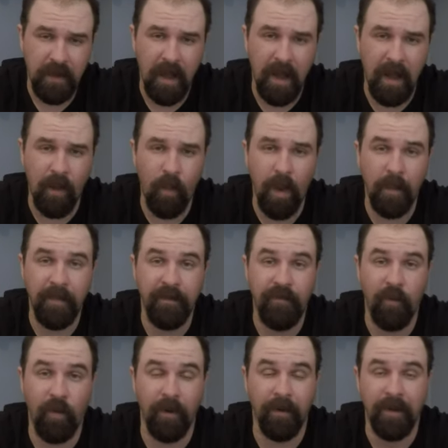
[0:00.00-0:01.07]
well
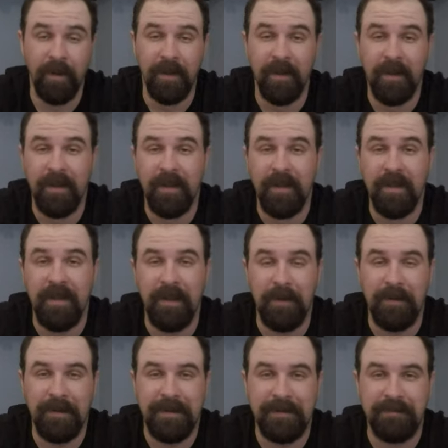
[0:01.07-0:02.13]
before, you
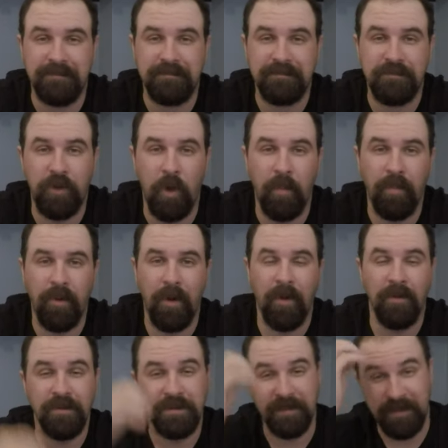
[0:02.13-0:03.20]
know,
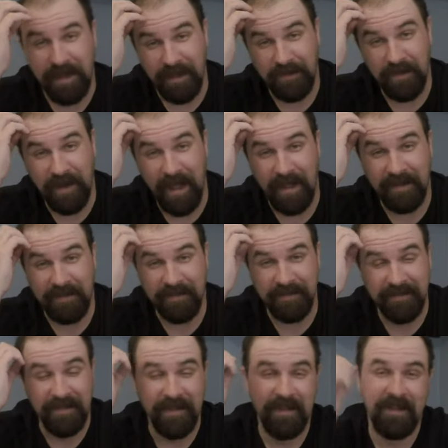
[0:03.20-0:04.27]
GoPros and the internet and
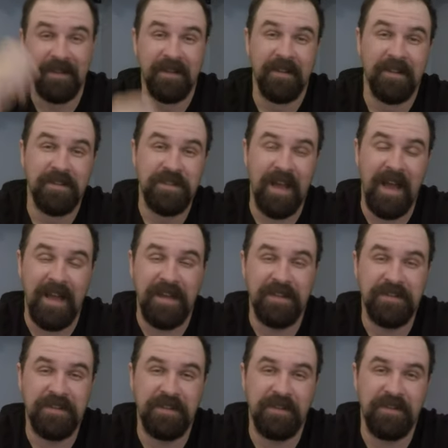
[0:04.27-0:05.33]

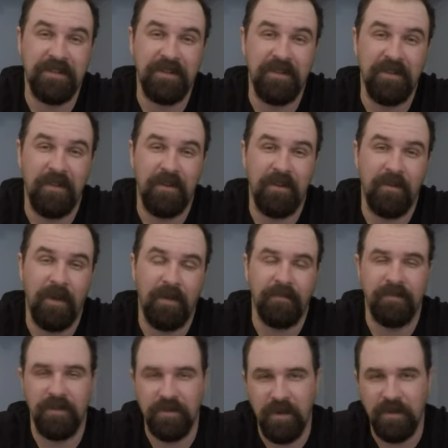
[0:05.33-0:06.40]
science, and
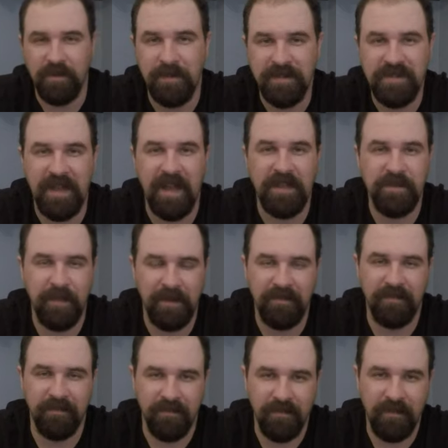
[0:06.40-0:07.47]
well, there's been science, but
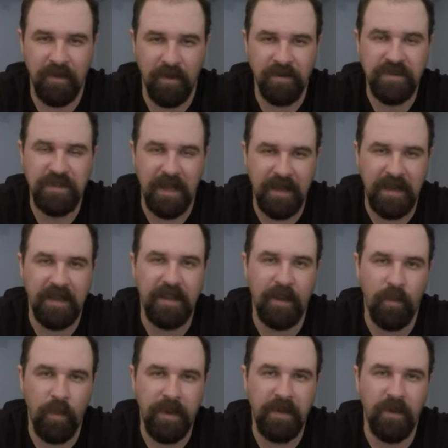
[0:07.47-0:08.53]
you know, studying
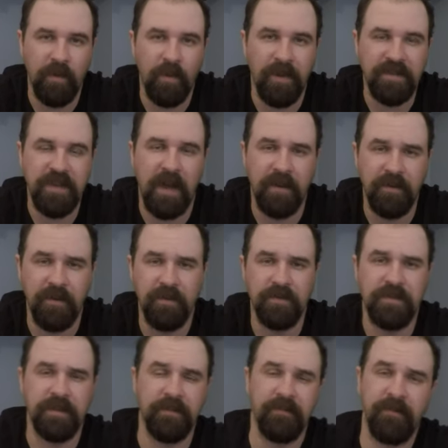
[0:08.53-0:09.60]
like we do as
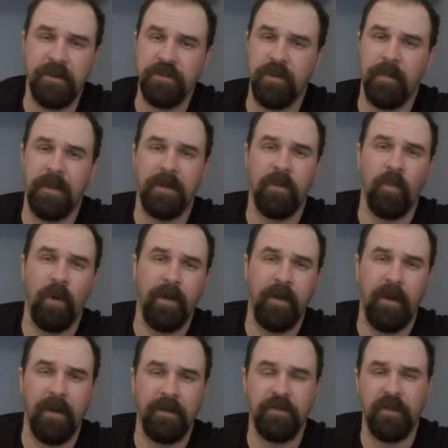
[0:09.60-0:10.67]
hunters and fishermen and
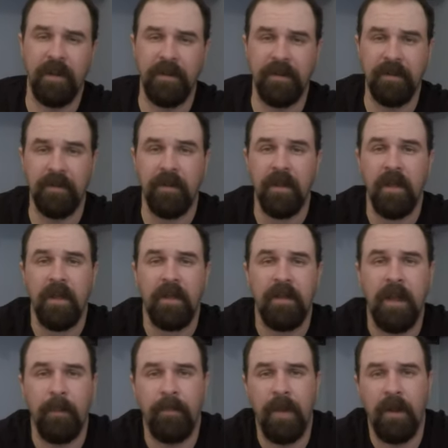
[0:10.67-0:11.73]
whatnot, trying to
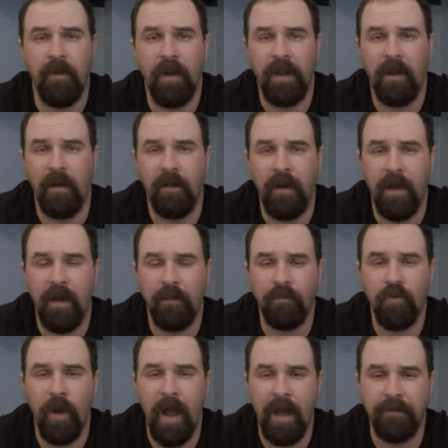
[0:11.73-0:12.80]
get better at our
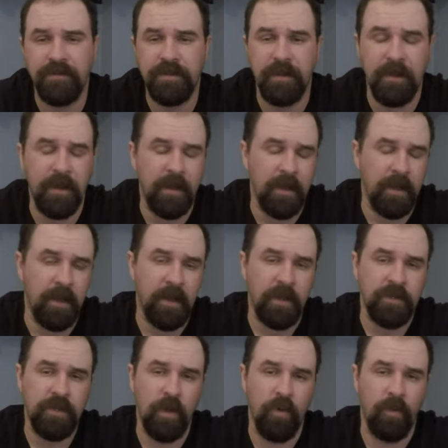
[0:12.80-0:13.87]
crafts.
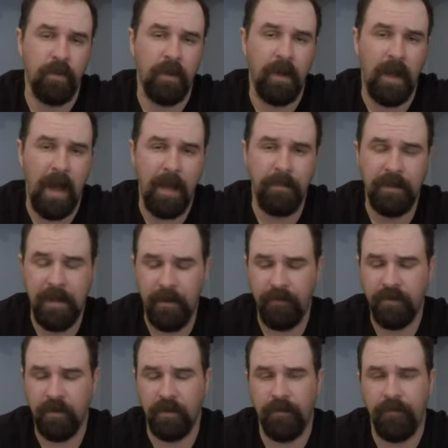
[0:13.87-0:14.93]
So I
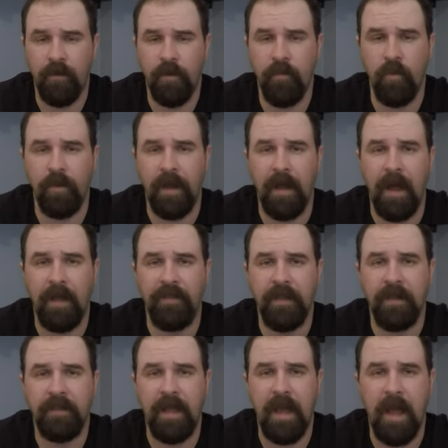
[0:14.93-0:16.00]
believe during the full moon, I
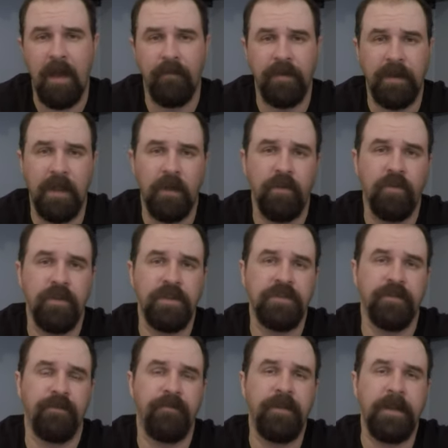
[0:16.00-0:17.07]
think they have an
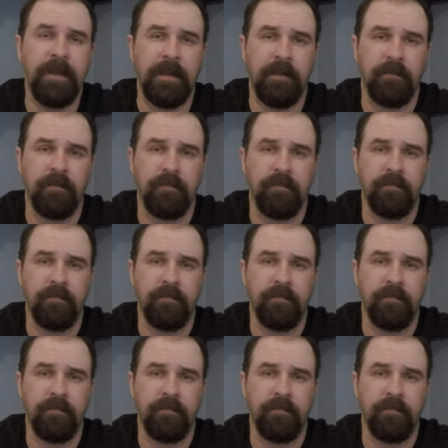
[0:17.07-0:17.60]
increase of feeding.